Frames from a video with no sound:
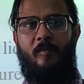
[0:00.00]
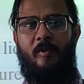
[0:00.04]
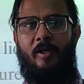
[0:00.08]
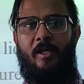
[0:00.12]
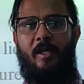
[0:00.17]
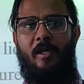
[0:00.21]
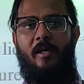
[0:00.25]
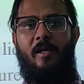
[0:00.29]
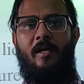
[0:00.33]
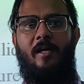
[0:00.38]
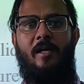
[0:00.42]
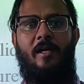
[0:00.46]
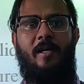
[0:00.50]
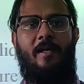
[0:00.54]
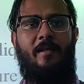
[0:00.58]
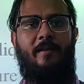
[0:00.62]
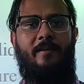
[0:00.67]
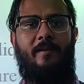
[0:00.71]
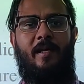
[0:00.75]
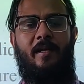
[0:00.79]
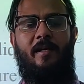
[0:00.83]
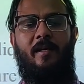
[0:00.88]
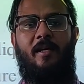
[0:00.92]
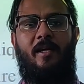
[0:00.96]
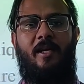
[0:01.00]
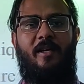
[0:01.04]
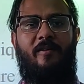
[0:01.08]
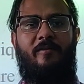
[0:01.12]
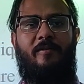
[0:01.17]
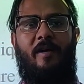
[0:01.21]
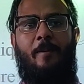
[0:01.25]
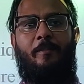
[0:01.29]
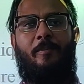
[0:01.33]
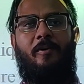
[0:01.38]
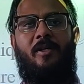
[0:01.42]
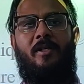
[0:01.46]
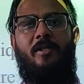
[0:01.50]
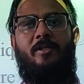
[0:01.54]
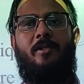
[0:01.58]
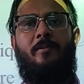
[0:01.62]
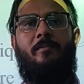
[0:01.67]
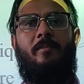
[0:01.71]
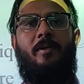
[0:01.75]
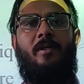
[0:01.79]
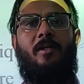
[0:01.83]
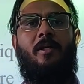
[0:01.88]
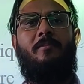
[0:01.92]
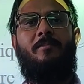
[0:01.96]
okay, then
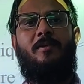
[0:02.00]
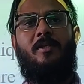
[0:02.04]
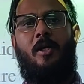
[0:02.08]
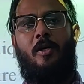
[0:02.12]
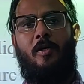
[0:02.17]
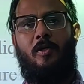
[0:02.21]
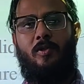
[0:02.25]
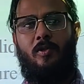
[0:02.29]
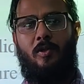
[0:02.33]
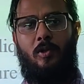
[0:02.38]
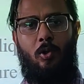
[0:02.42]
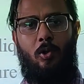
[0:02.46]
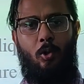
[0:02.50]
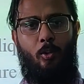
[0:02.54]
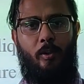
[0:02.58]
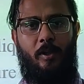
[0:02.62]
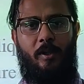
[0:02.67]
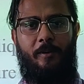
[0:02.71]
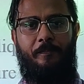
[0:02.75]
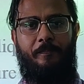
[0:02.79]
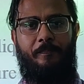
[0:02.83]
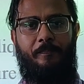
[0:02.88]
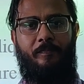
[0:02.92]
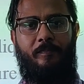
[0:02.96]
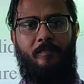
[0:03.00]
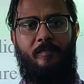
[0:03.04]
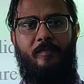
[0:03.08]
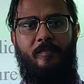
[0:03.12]
evaporation becomes slower.